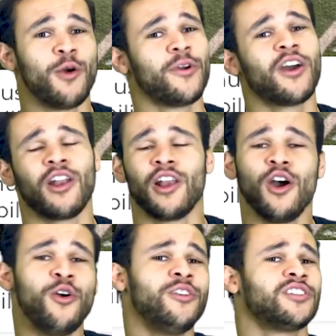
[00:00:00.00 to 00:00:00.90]
We got a
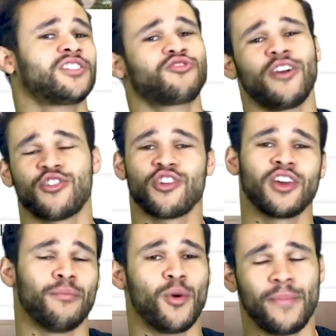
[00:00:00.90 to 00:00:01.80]
load of
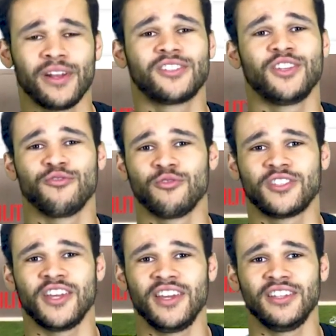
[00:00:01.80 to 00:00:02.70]
stretching and mobility
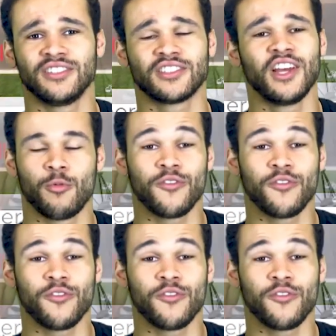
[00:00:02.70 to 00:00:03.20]
routines.